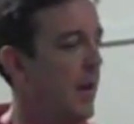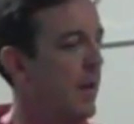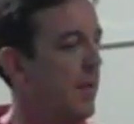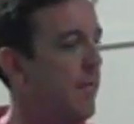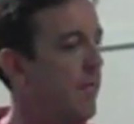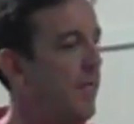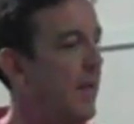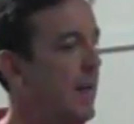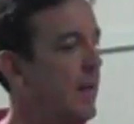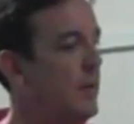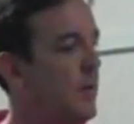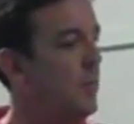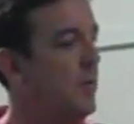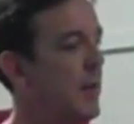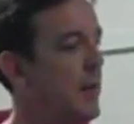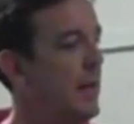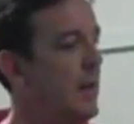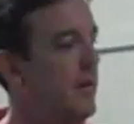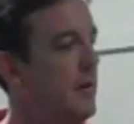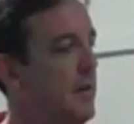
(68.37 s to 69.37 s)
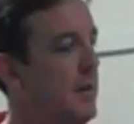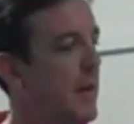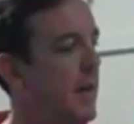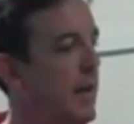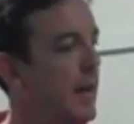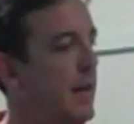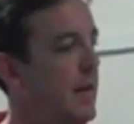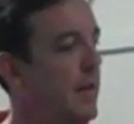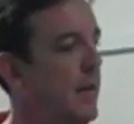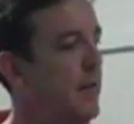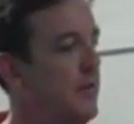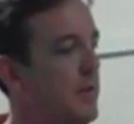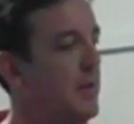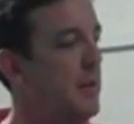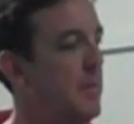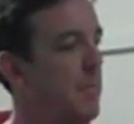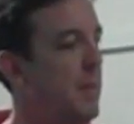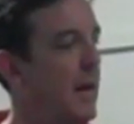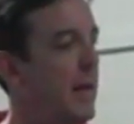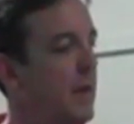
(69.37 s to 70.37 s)
The fact that we're here today to
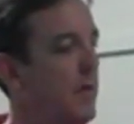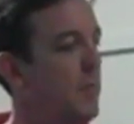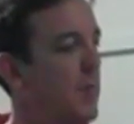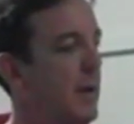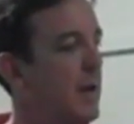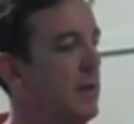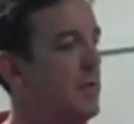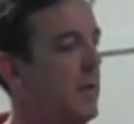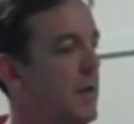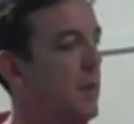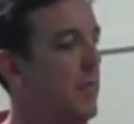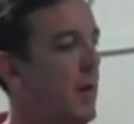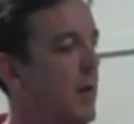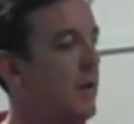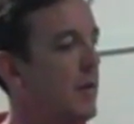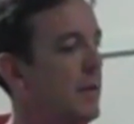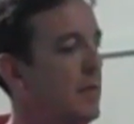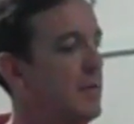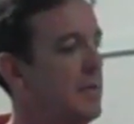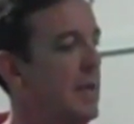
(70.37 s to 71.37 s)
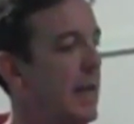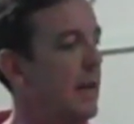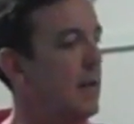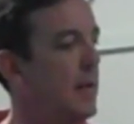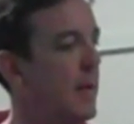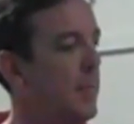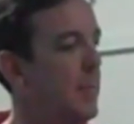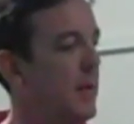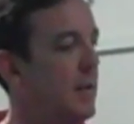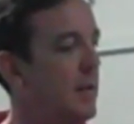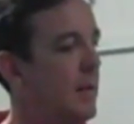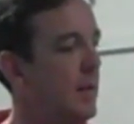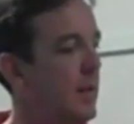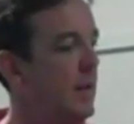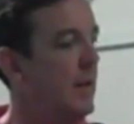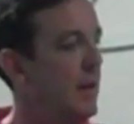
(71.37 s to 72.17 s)
debate raising America's debt limit